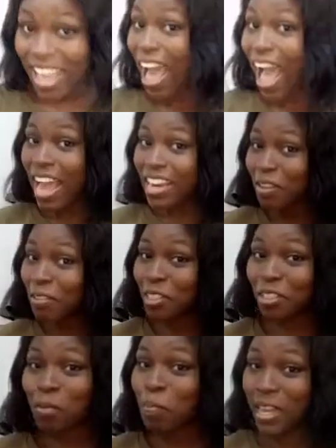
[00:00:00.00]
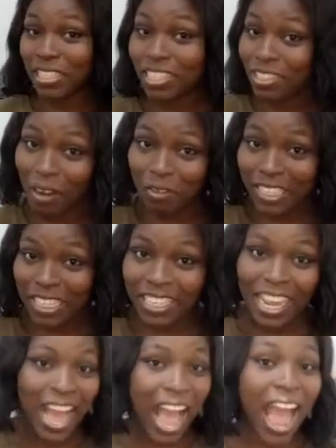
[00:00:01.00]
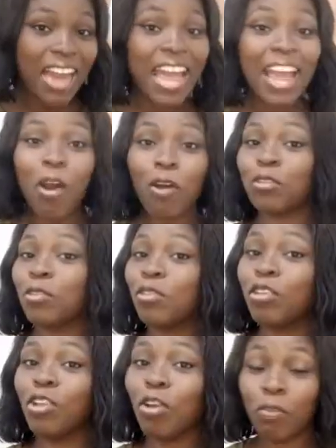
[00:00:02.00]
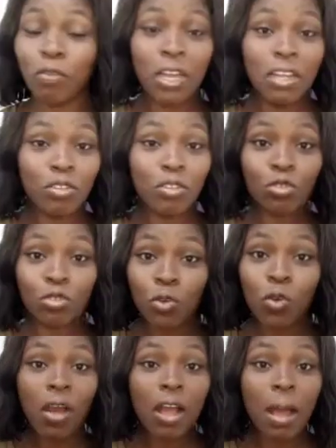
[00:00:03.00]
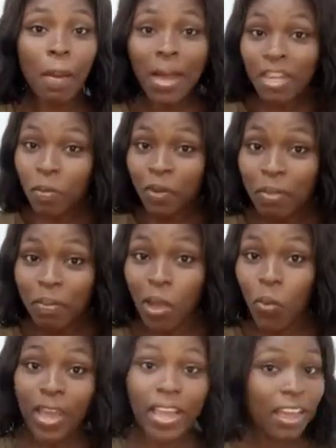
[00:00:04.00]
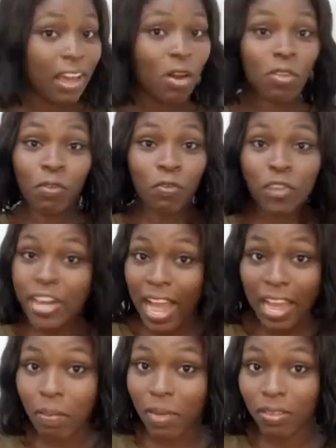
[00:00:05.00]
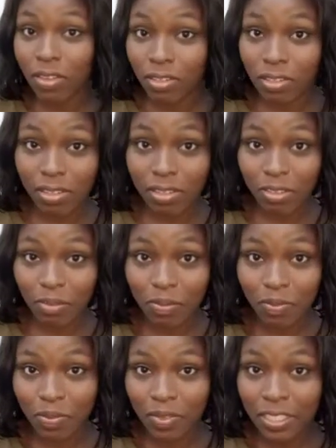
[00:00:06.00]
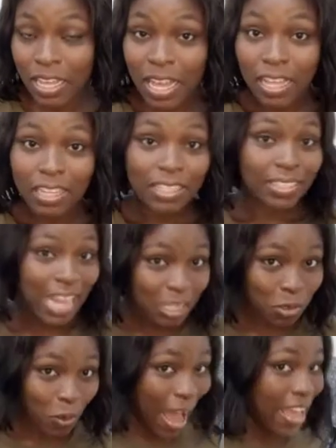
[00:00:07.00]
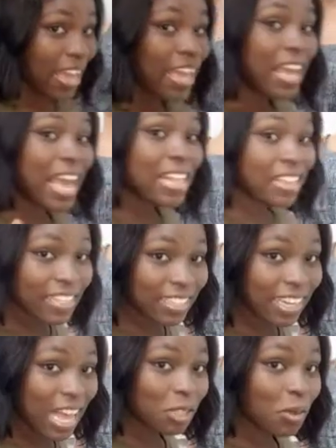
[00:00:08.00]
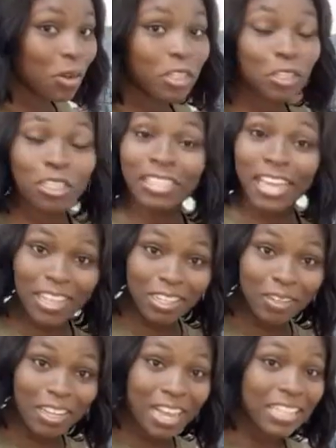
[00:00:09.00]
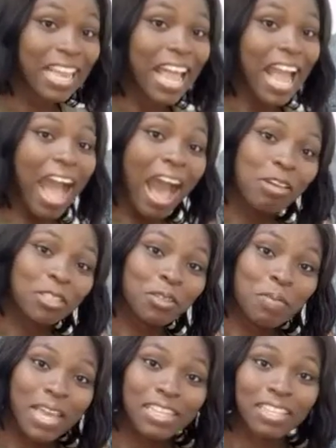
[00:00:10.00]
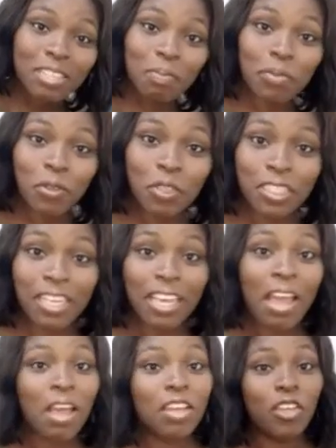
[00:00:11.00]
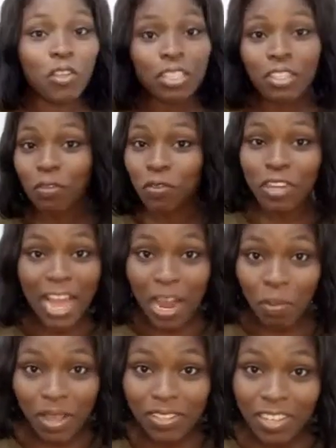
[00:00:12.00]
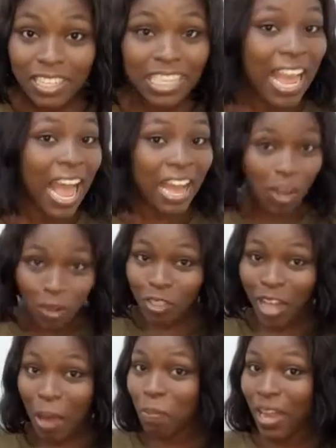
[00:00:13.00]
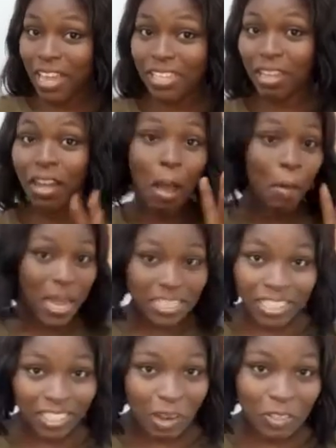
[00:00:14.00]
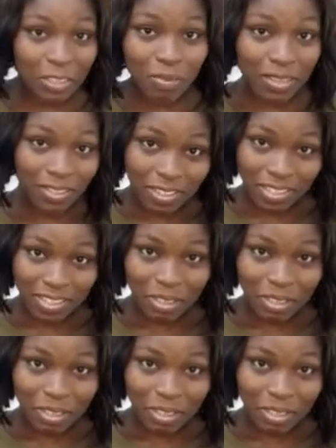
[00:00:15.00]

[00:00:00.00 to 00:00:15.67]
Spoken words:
I love to do pattern drafting, and I also love to manipulate my way on freehand methods. That's why in this class we're going to take a look at how to make this beauty using the freehand method and also applying the pattern drafting method.